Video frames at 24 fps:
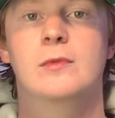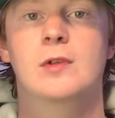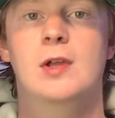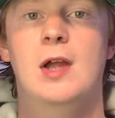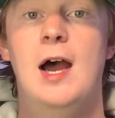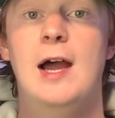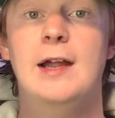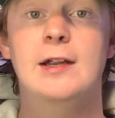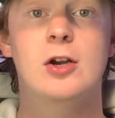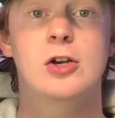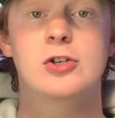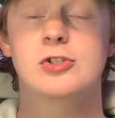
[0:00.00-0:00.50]

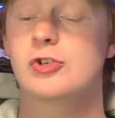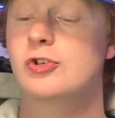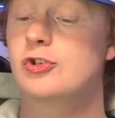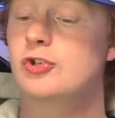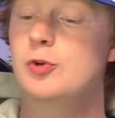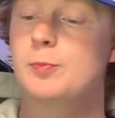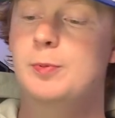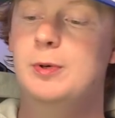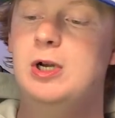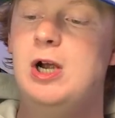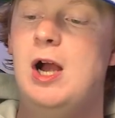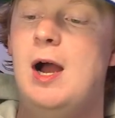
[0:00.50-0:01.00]
Eye guards are
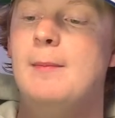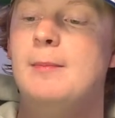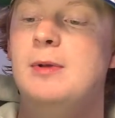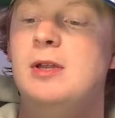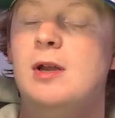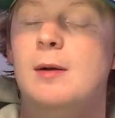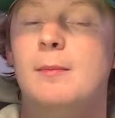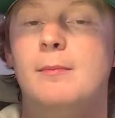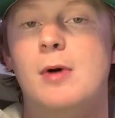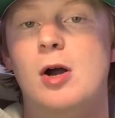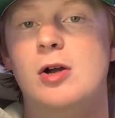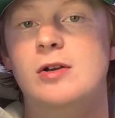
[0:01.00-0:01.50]
super common
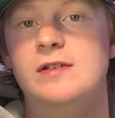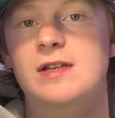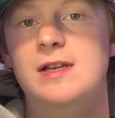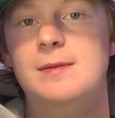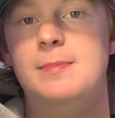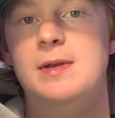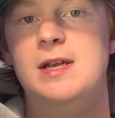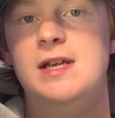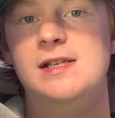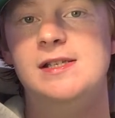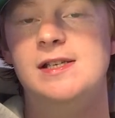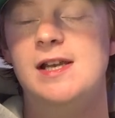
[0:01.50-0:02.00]
among
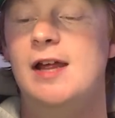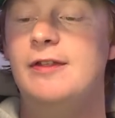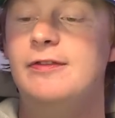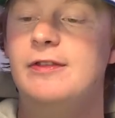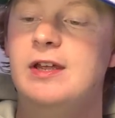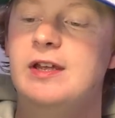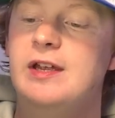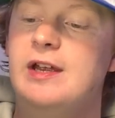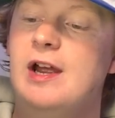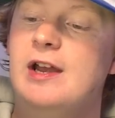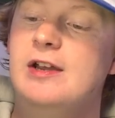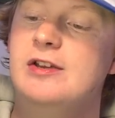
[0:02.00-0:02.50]
DBs, and I
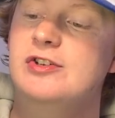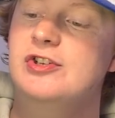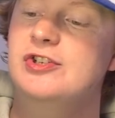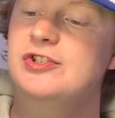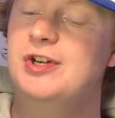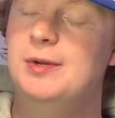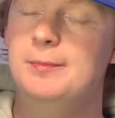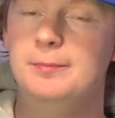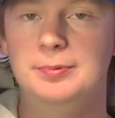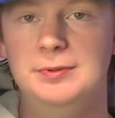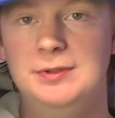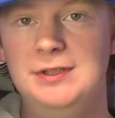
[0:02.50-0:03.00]
think it kind of just
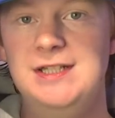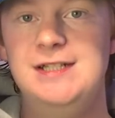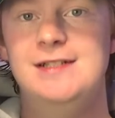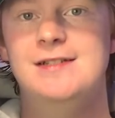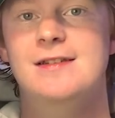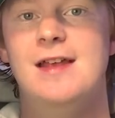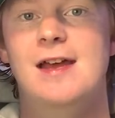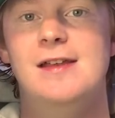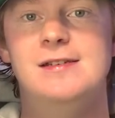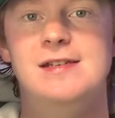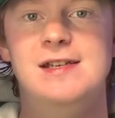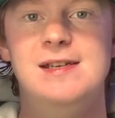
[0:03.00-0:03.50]
completes
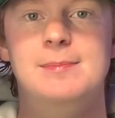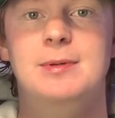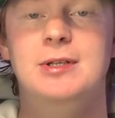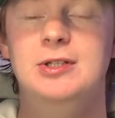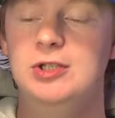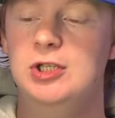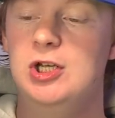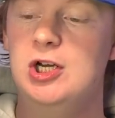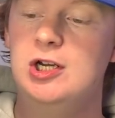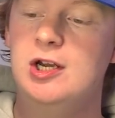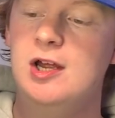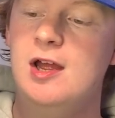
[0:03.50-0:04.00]
that DB
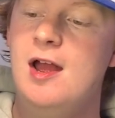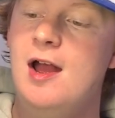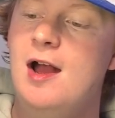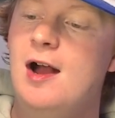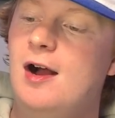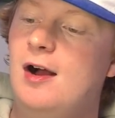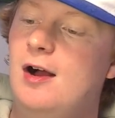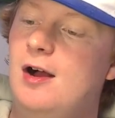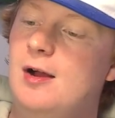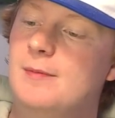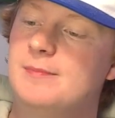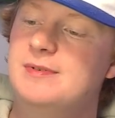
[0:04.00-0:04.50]
look.
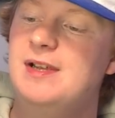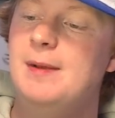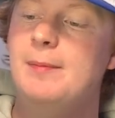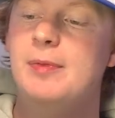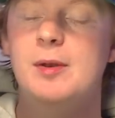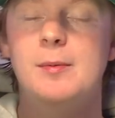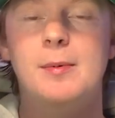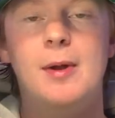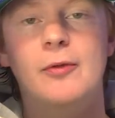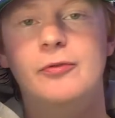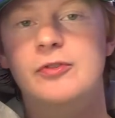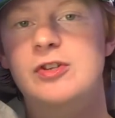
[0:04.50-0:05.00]

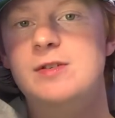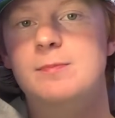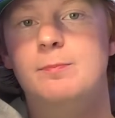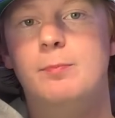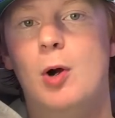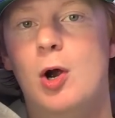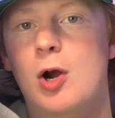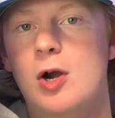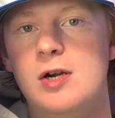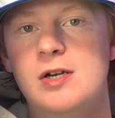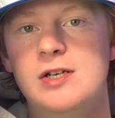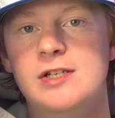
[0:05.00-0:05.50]
Something about these
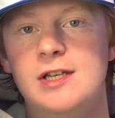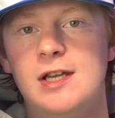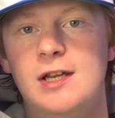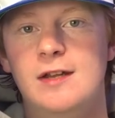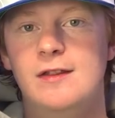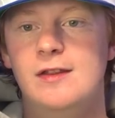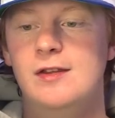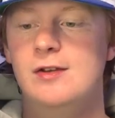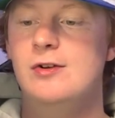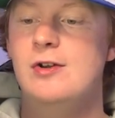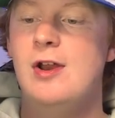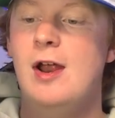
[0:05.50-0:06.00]
bars,
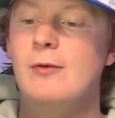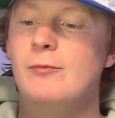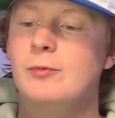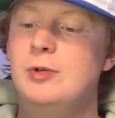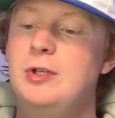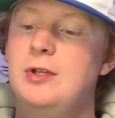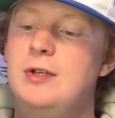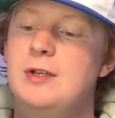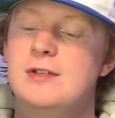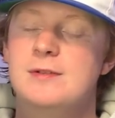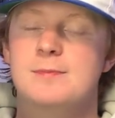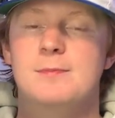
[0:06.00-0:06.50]
they're not
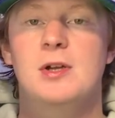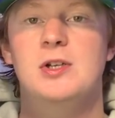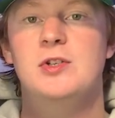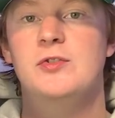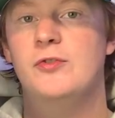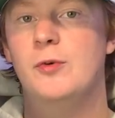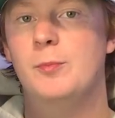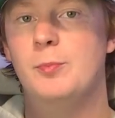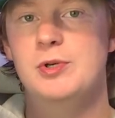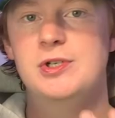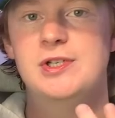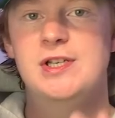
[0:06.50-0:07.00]
really as much
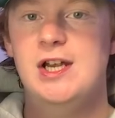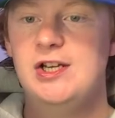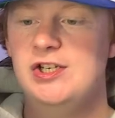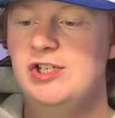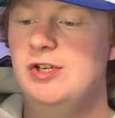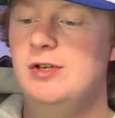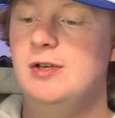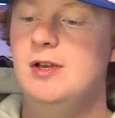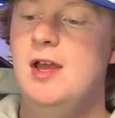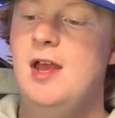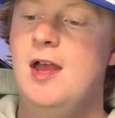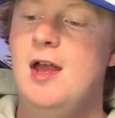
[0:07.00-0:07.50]
for
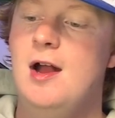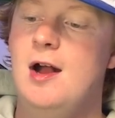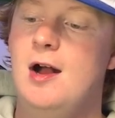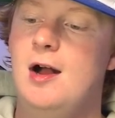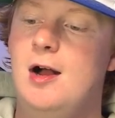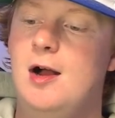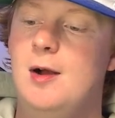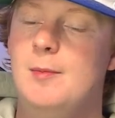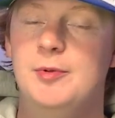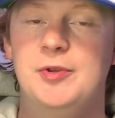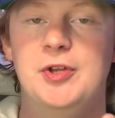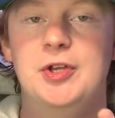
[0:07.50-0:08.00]
protection,
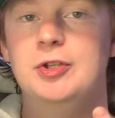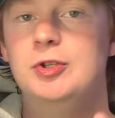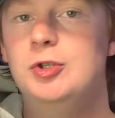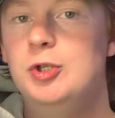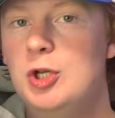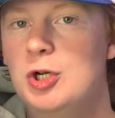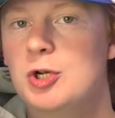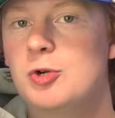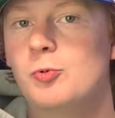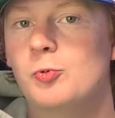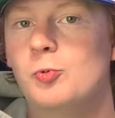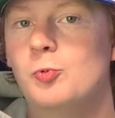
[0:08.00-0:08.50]
but they
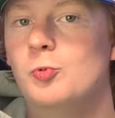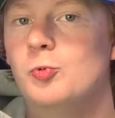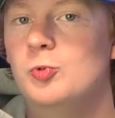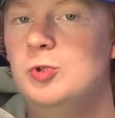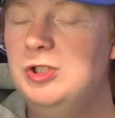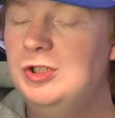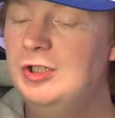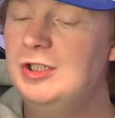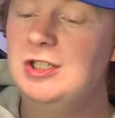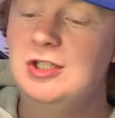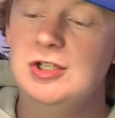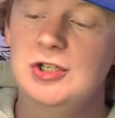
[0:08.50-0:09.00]
look
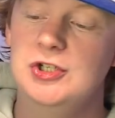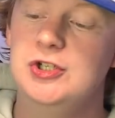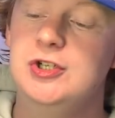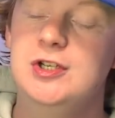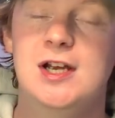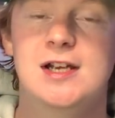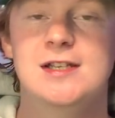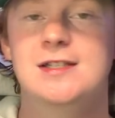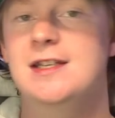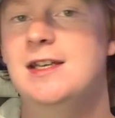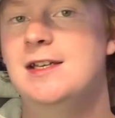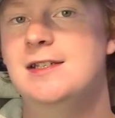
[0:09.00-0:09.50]
really good. You
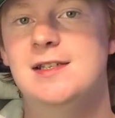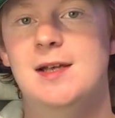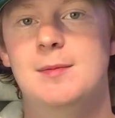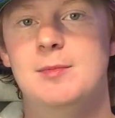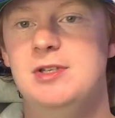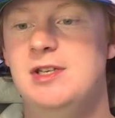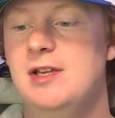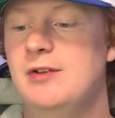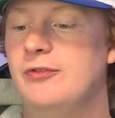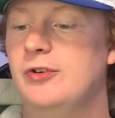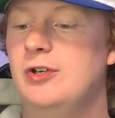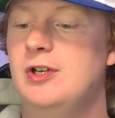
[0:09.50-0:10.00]
guys can't tell me
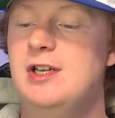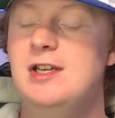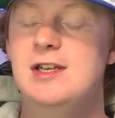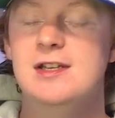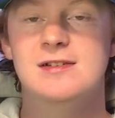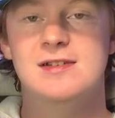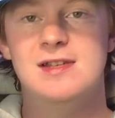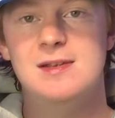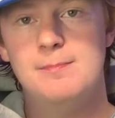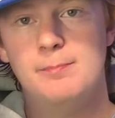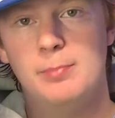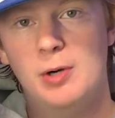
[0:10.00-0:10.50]
different. It
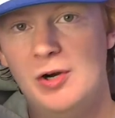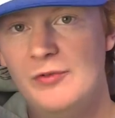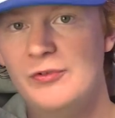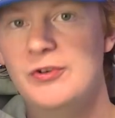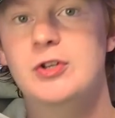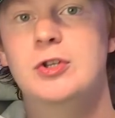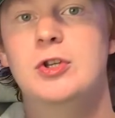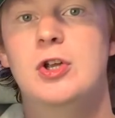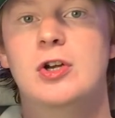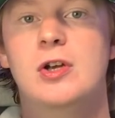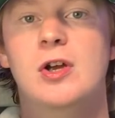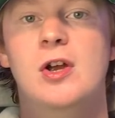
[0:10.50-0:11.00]
is the
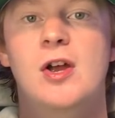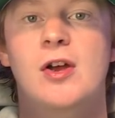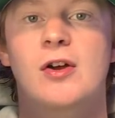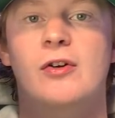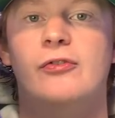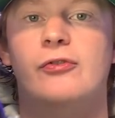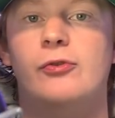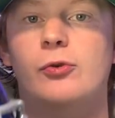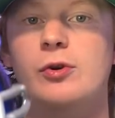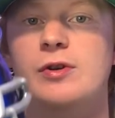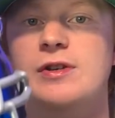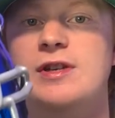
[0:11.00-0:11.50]
perfect look
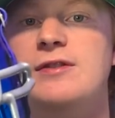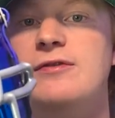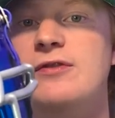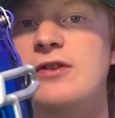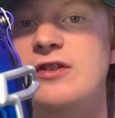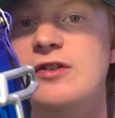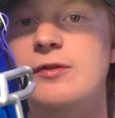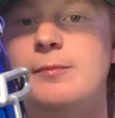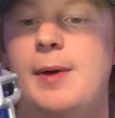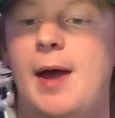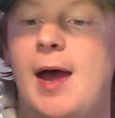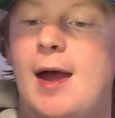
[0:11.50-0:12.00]
for
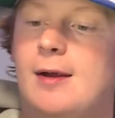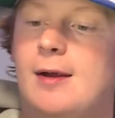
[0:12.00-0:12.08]
defensive back.